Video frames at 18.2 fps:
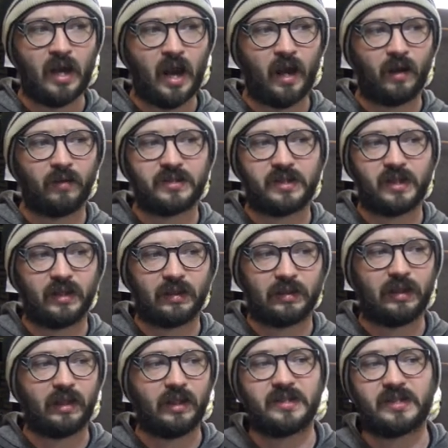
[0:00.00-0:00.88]
I would say,
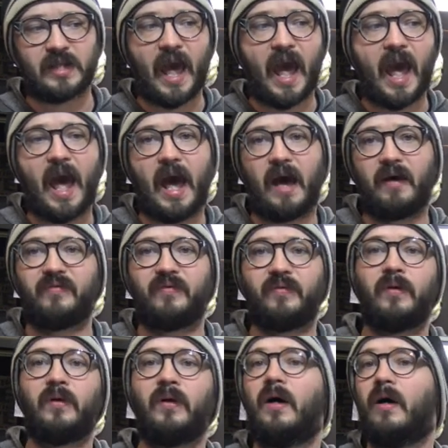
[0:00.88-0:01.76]
at least
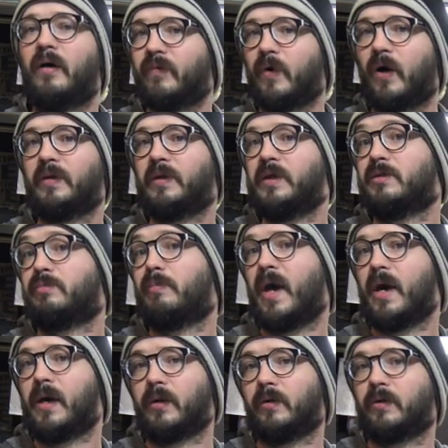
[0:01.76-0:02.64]
half of all these
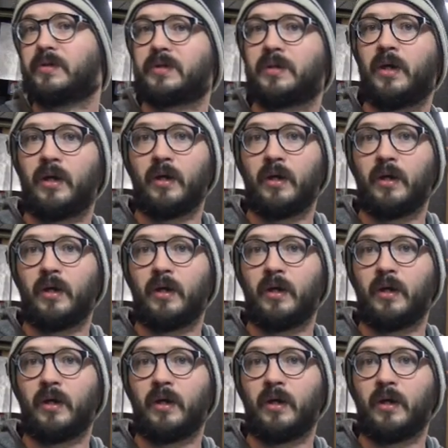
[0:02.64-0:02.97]
panels,